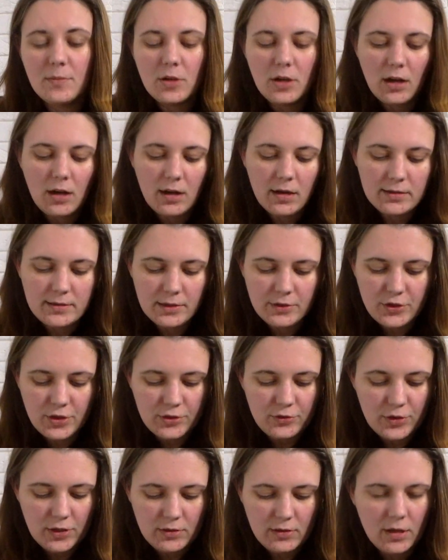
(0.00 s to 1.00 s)
cards and
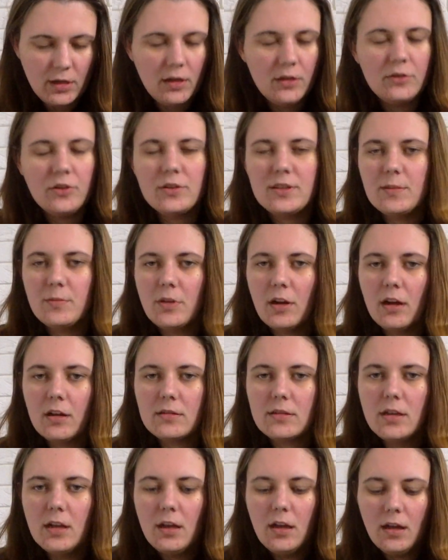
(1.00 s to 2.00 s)
just not SIM
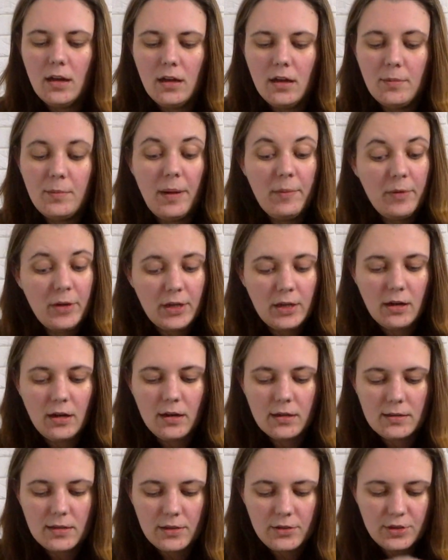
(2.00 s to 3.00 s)
cards, memory
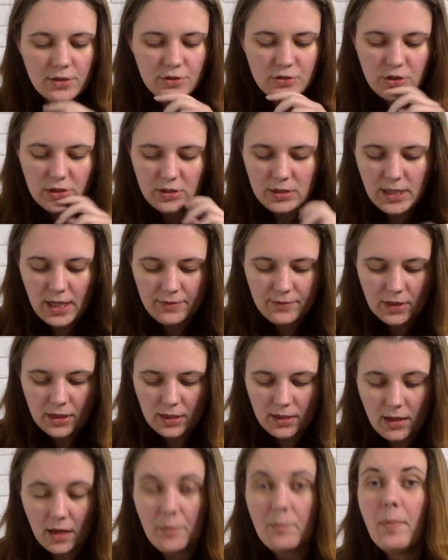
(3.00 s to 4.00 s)
cards, and just generally
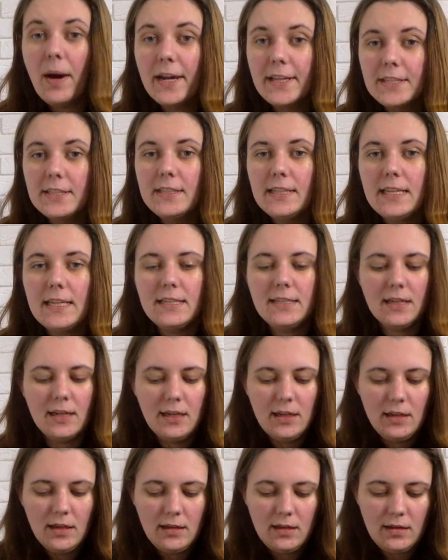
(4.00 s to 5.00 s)
everything I might need
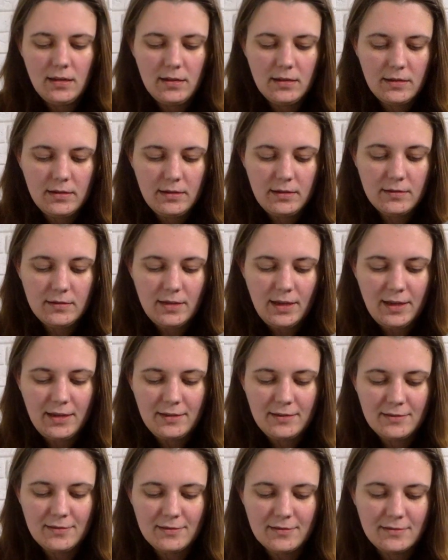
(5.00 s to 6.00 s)

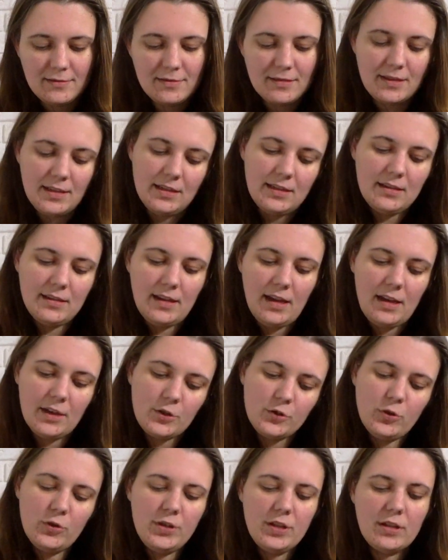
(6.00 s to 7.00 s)
in the
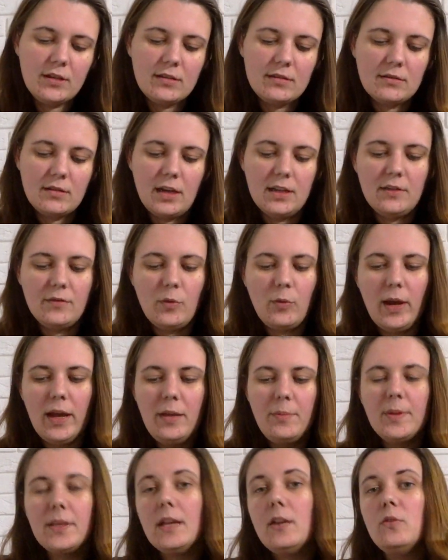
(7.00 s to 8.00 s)
electronic kind of a
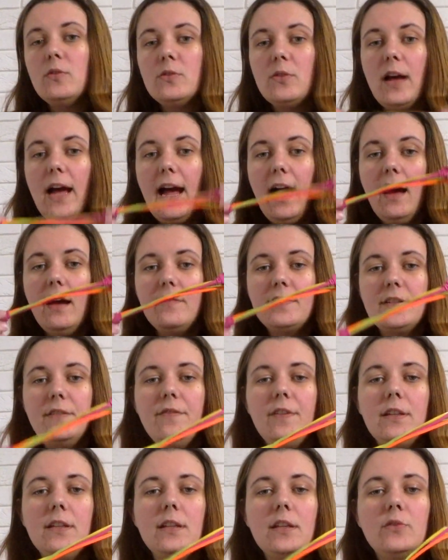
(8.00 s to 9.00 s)
way. But I also have
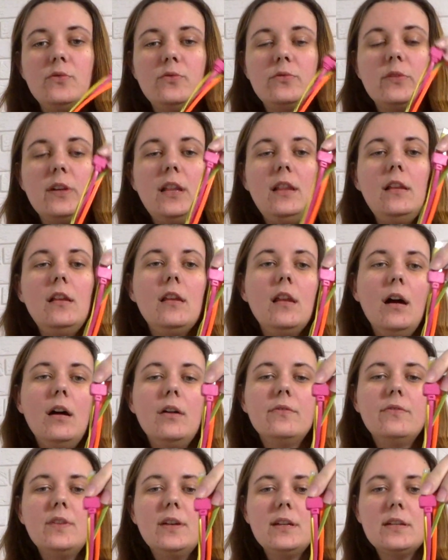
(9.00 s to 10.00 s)
something that I really
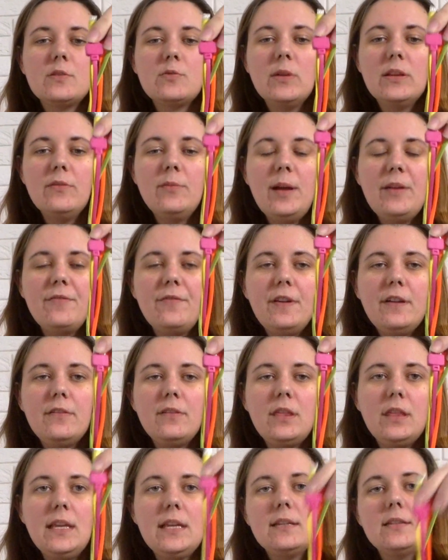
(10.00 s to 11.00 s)
love. It's one of my
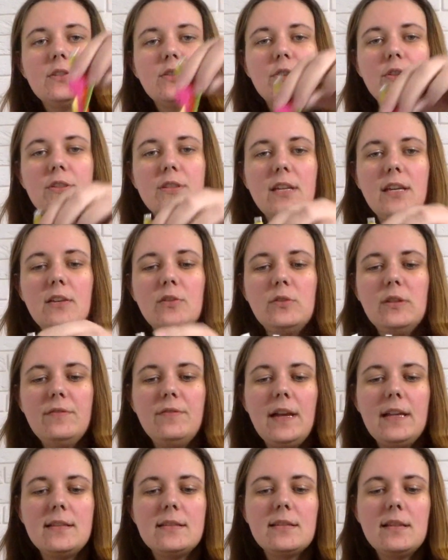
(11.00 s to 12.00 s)
favorite things to take to
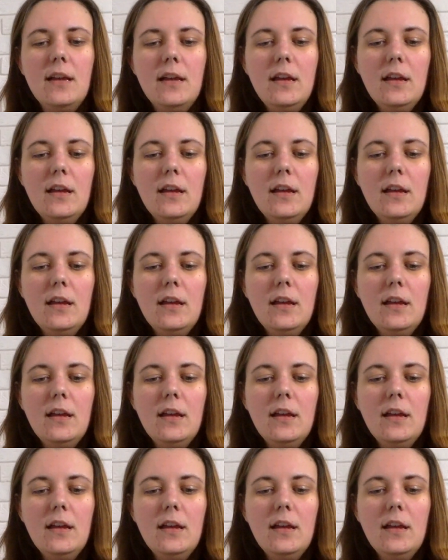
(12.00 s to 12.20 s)
events.